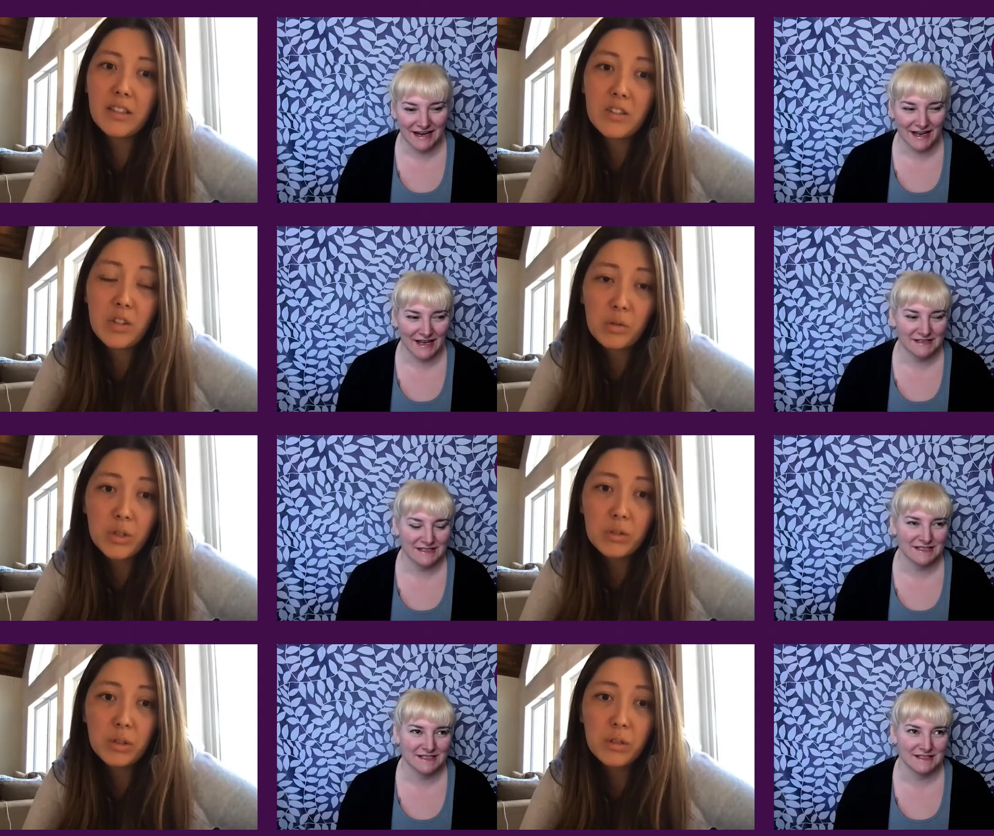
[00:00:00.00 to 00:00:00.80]
Speaker 1: I
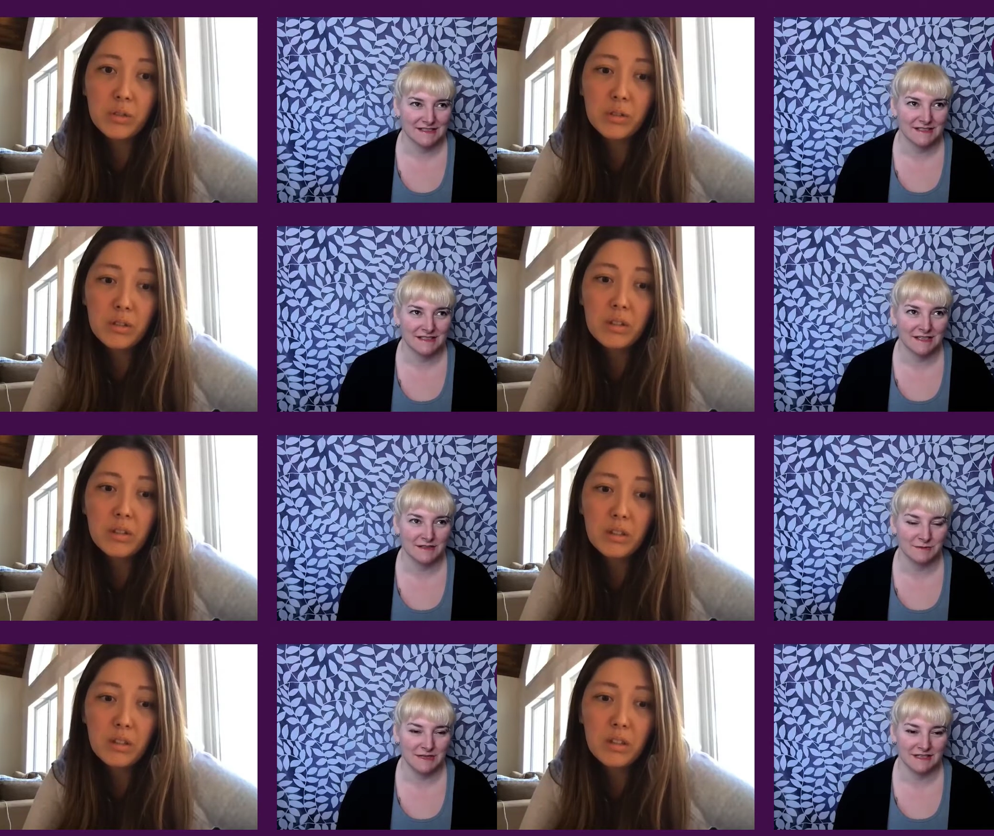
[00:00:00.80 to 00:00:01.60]
got
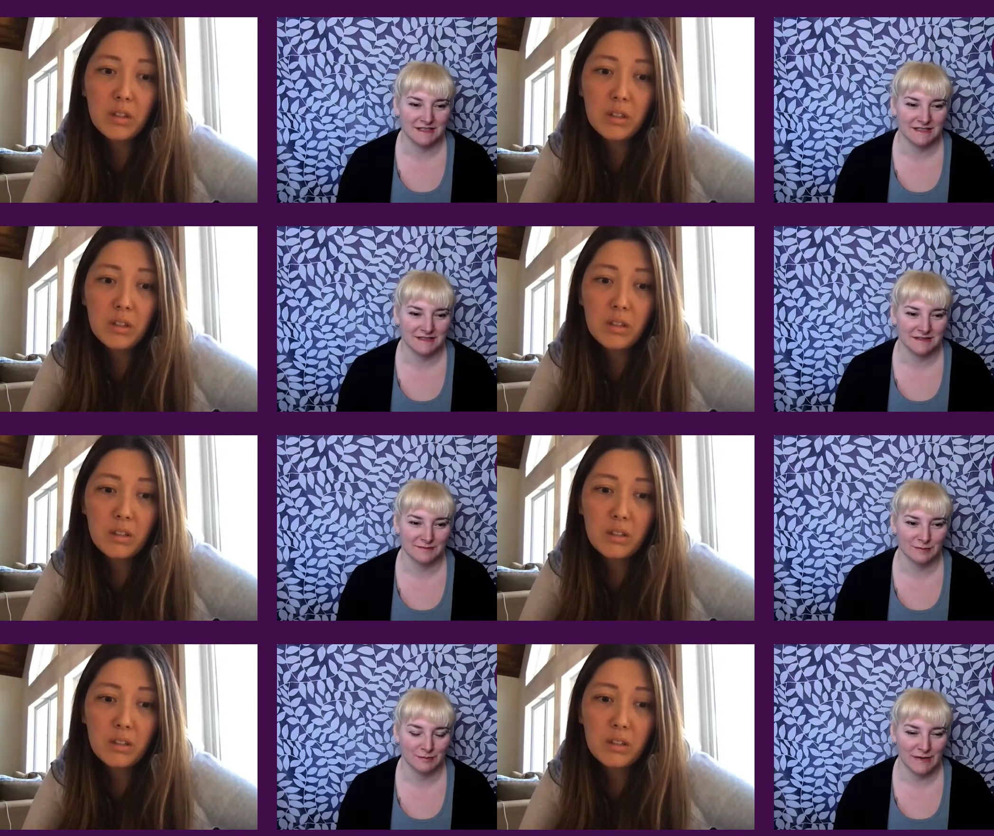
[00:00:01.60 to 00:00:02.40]
six weeks
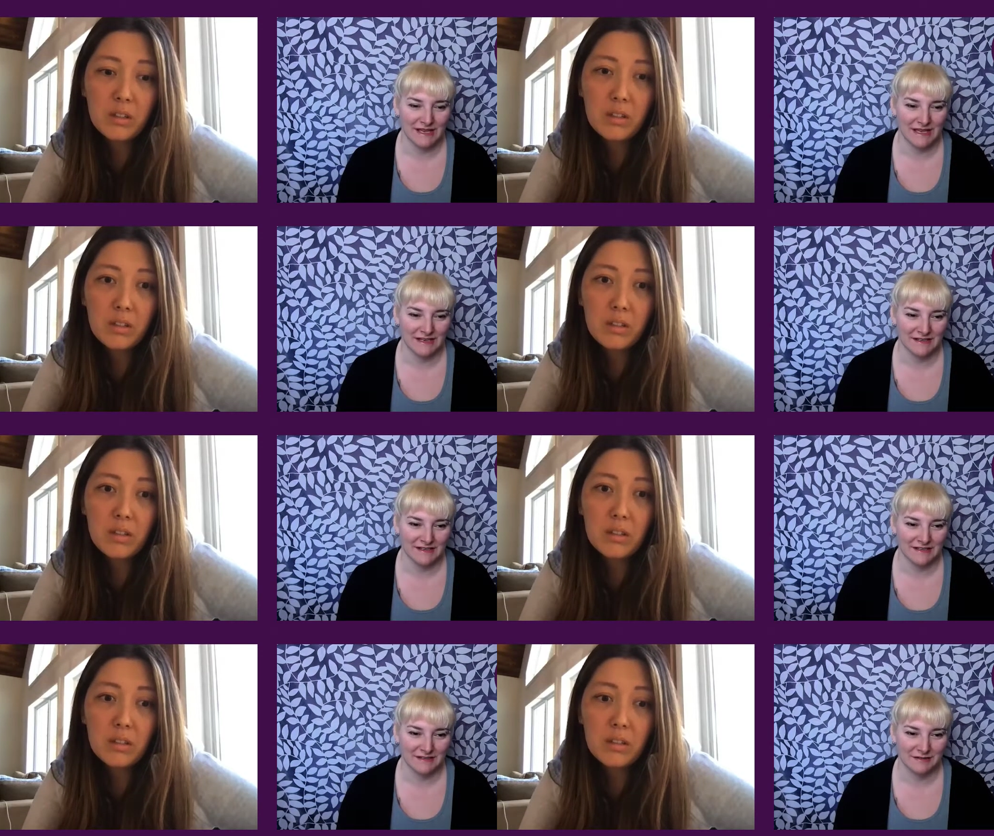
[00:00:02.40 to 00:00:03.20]

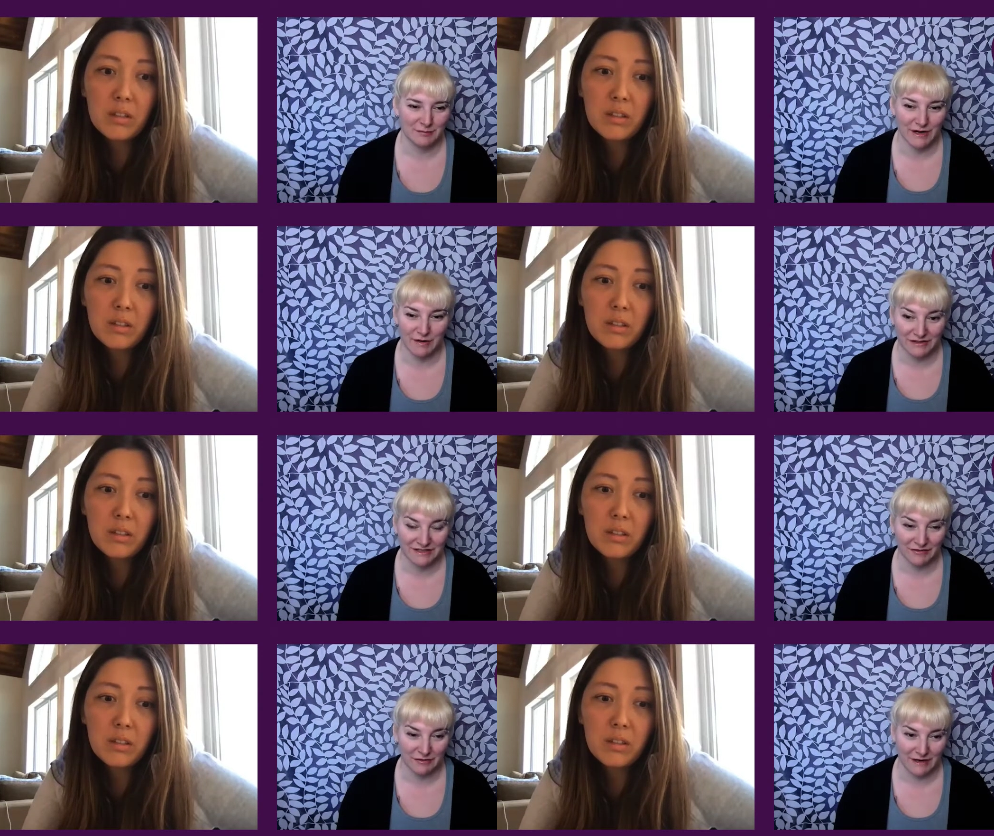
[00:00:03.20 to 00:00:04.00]
paid, but it
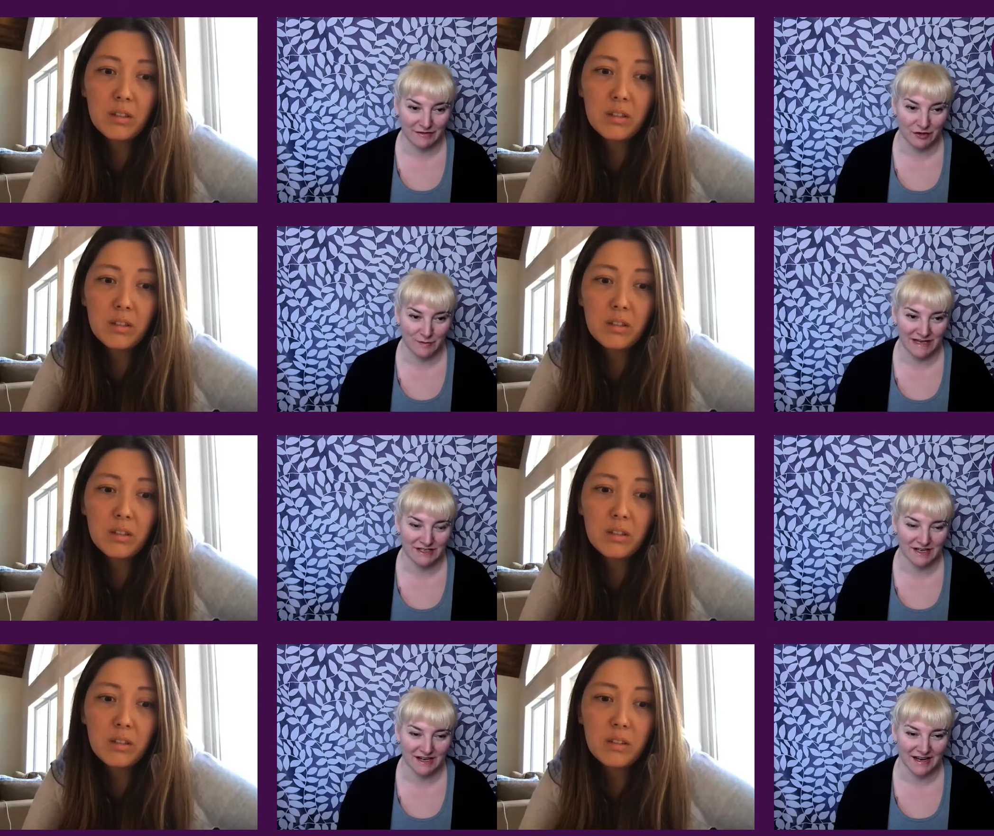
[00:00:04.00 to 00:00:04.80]
wasn't even my full paycheck.